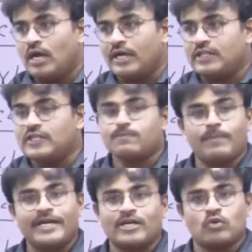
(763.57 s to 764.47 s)
And this
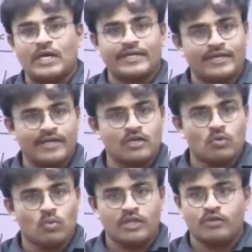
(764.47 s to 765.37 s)
pietra dura technique,
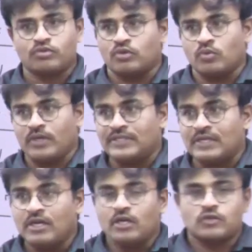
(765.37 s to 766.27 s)
what they used to do is,
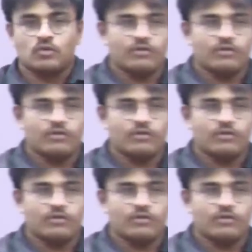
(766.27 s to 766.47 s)
so